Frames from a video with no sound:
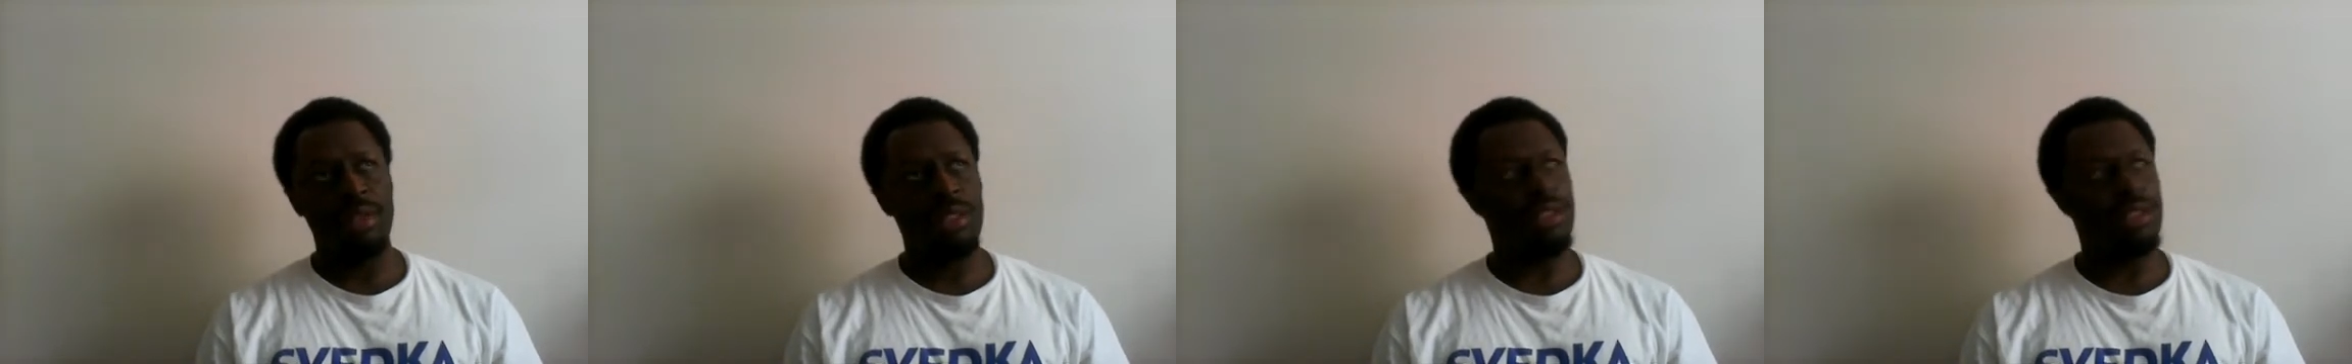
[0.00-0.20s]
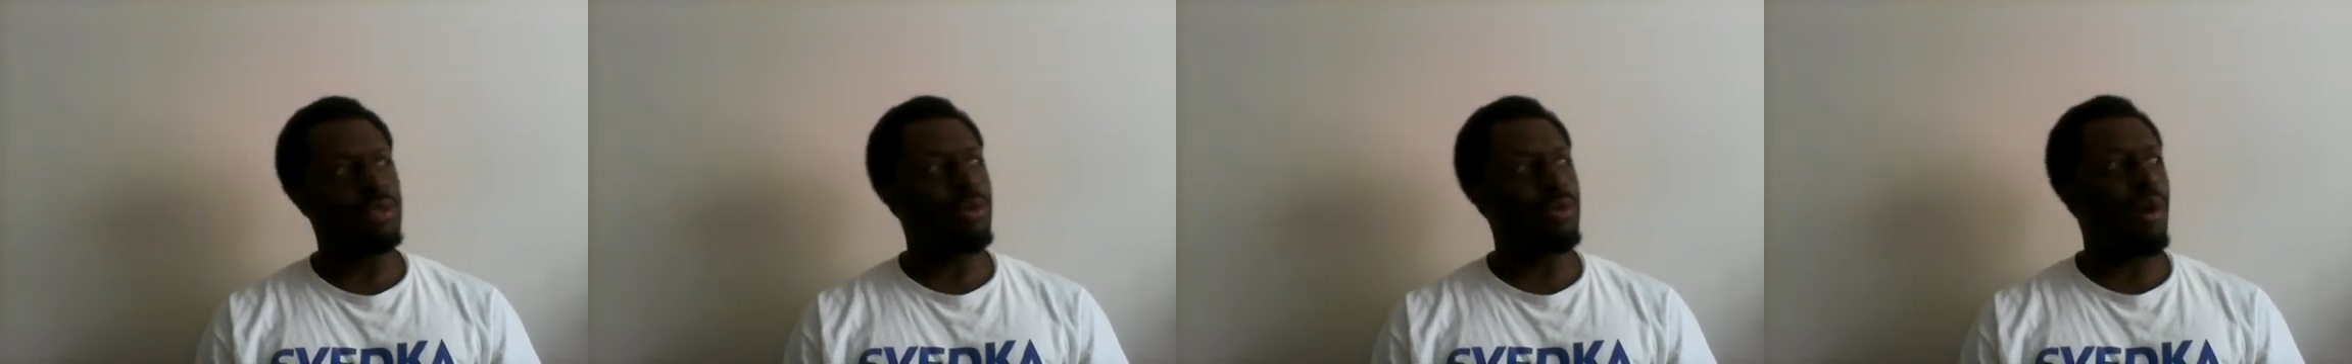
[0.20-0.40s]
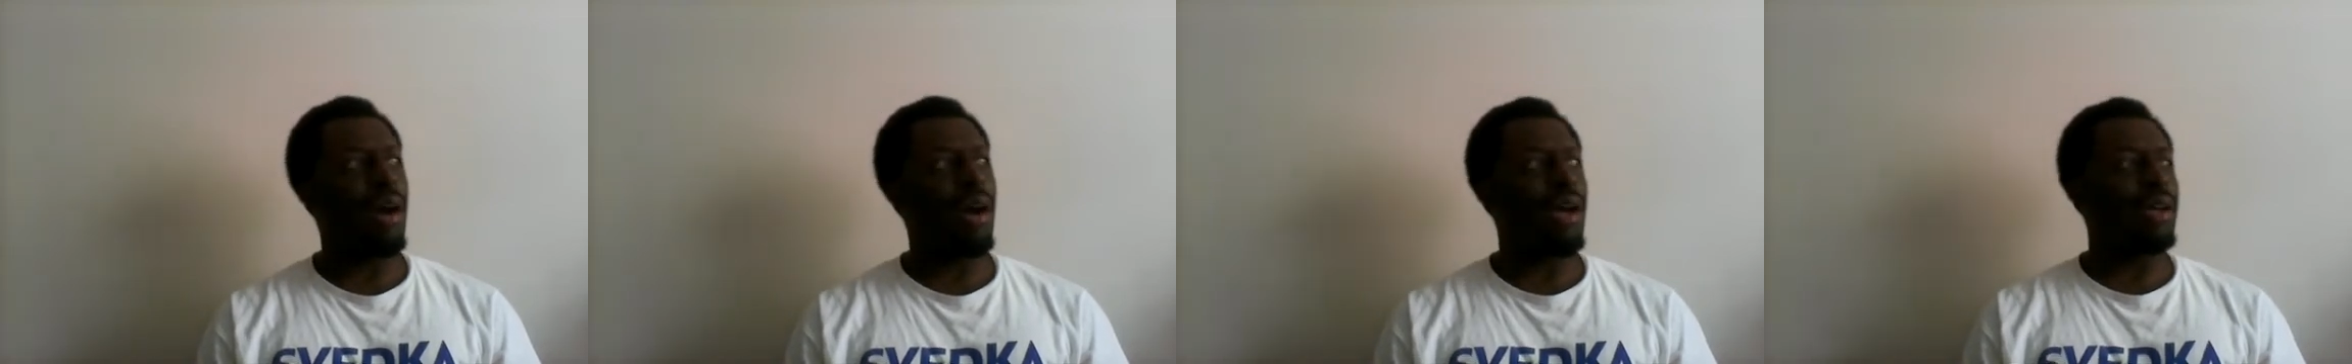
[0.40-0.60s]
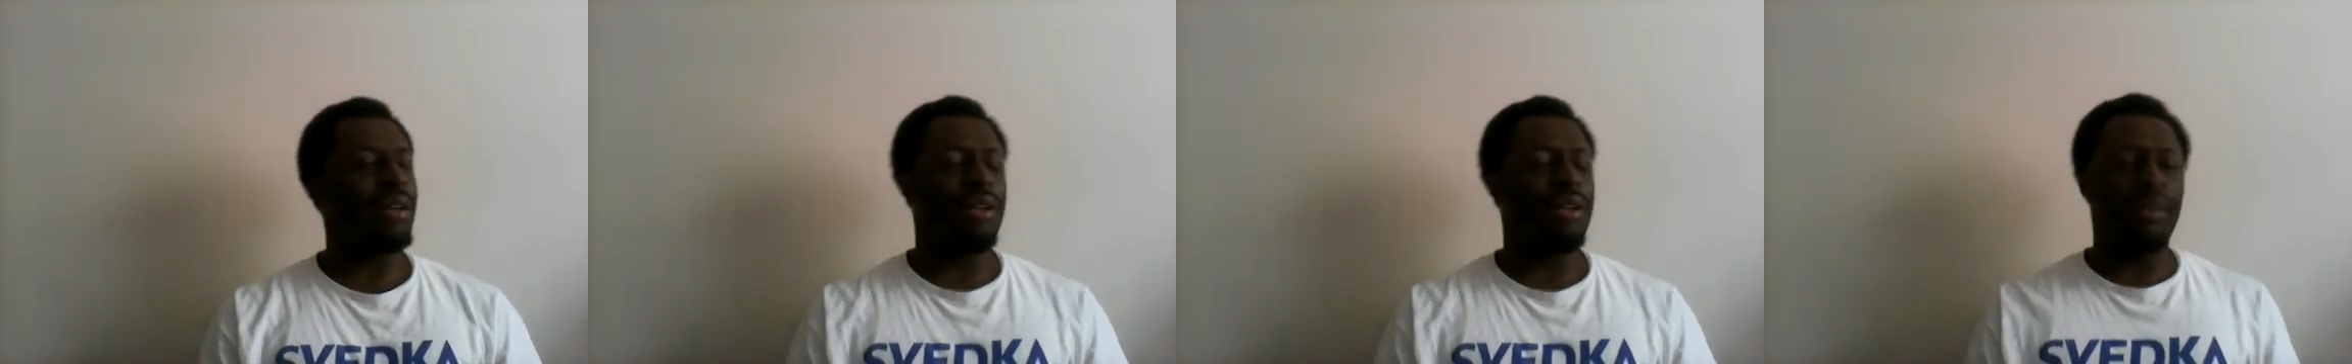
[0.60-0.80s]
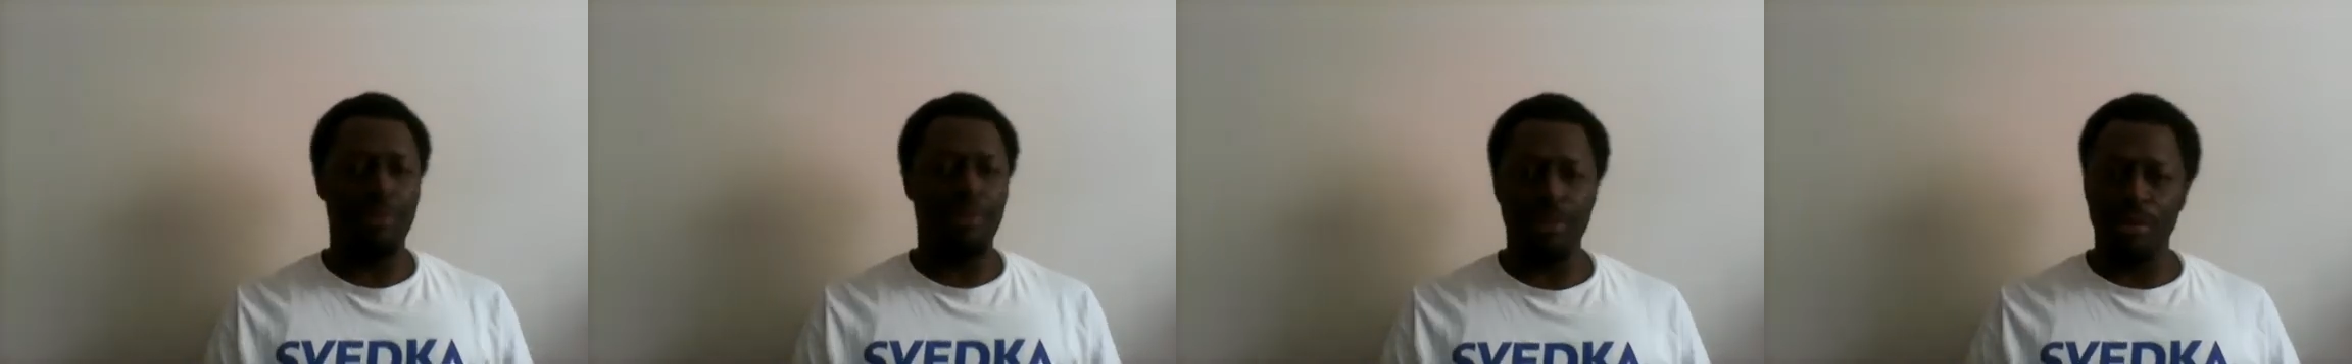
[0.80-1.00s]
this is
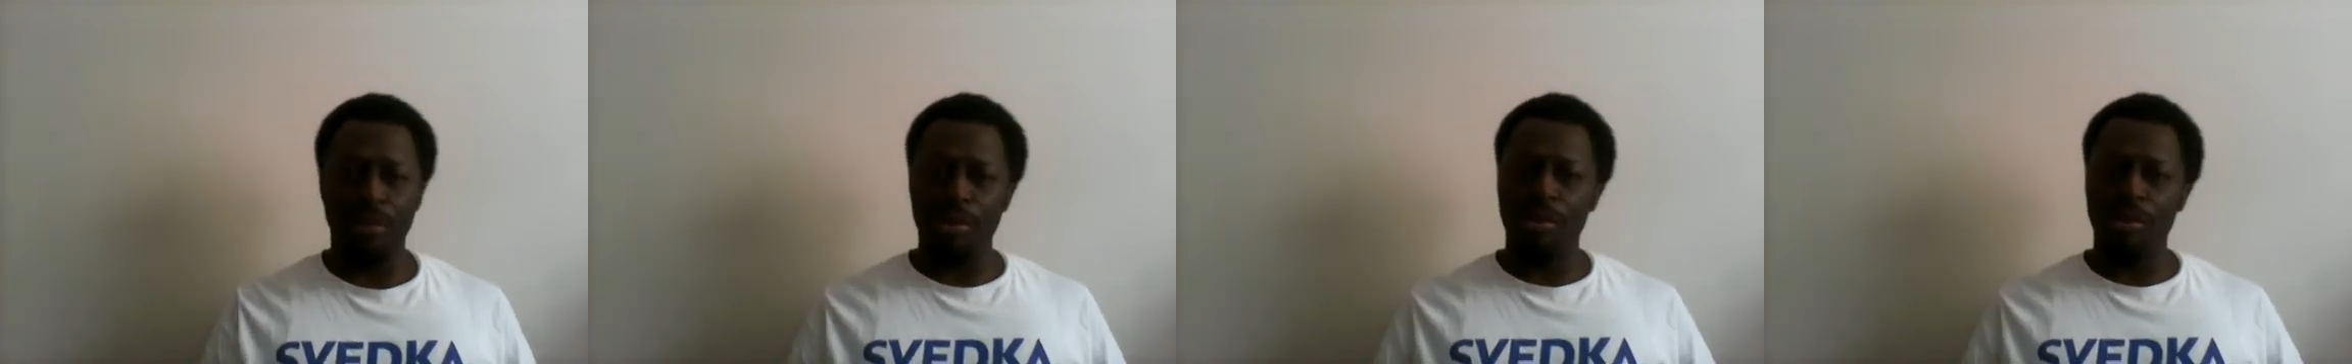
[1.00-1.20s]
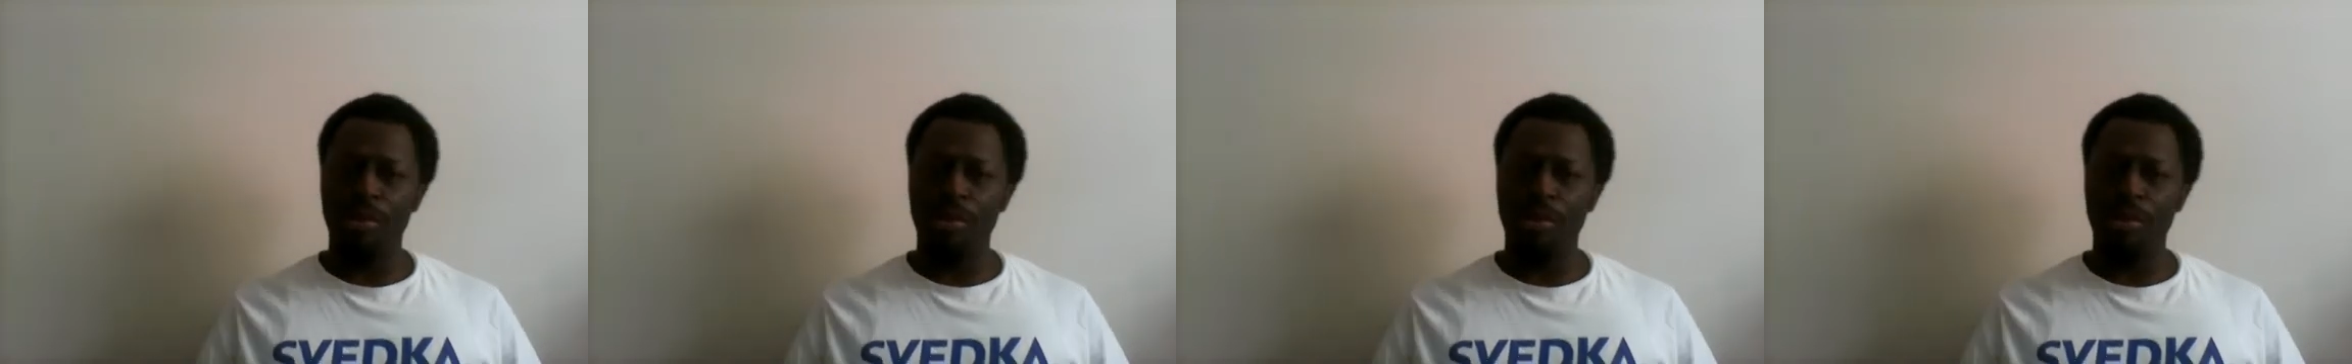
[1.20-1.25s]
why